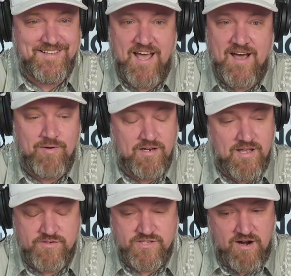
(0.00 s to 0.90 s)
Yeah, I'm gonna
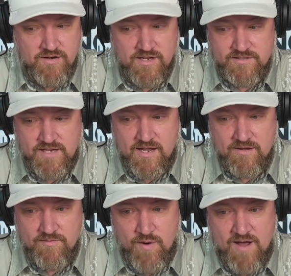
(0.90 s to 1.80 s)
love sharing this.
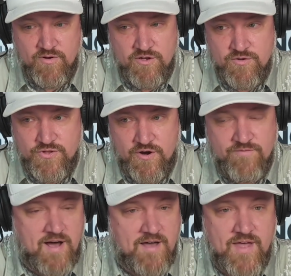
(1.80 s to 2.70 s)
Revenue
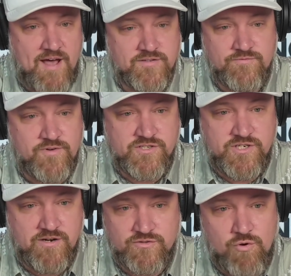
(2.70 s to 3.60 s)
35,000 first
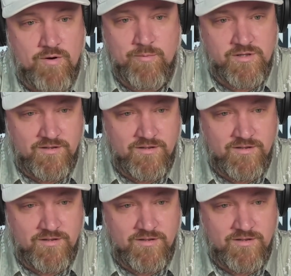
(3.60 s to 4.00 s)
year. It was horrible.